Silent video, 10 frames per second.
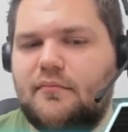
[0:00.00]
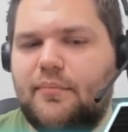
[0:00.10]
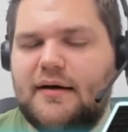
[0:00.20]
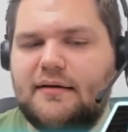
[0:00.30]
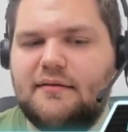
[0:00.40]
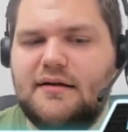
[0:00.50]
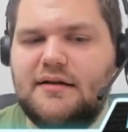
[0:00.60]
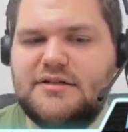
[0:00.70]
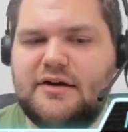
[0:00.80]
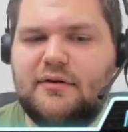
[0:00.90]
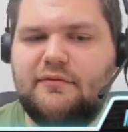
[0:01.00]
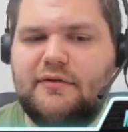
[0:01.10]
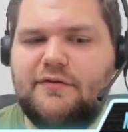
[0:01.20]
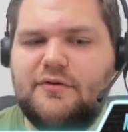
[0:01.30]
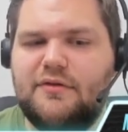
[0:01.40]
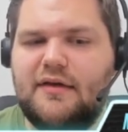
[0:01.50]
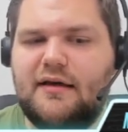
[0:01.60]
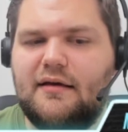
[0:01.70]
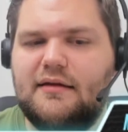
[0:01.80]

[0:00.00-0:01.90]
But in general, if you think